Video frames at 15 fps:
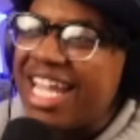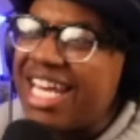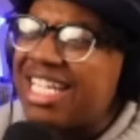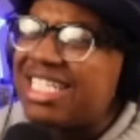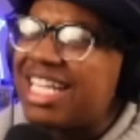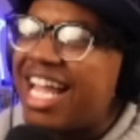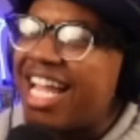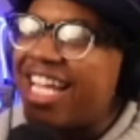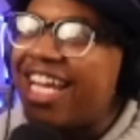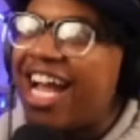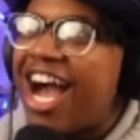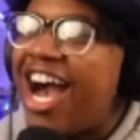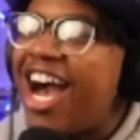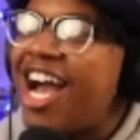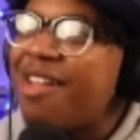And it's like
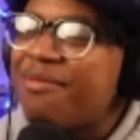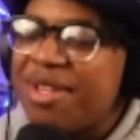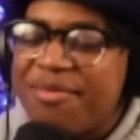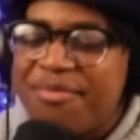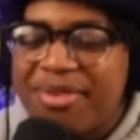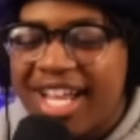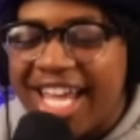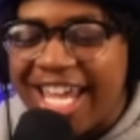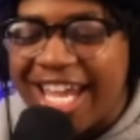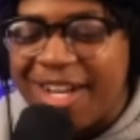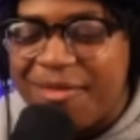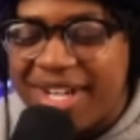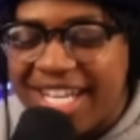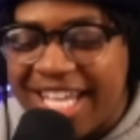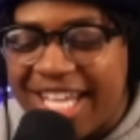how I be
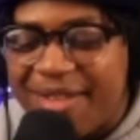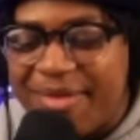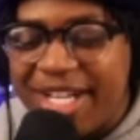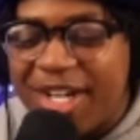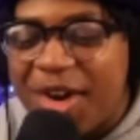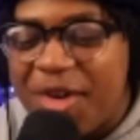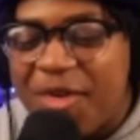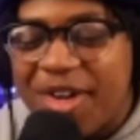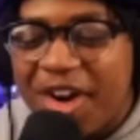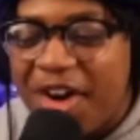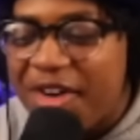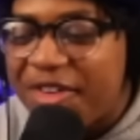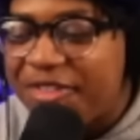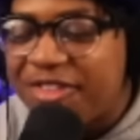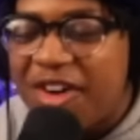playing when he be going
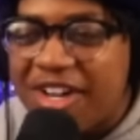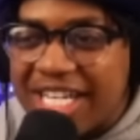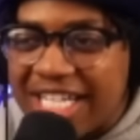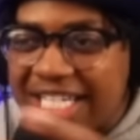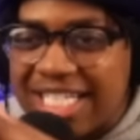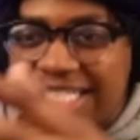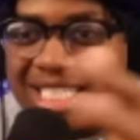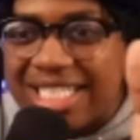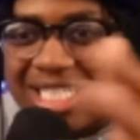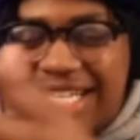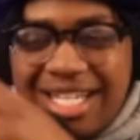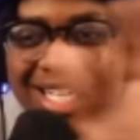off on these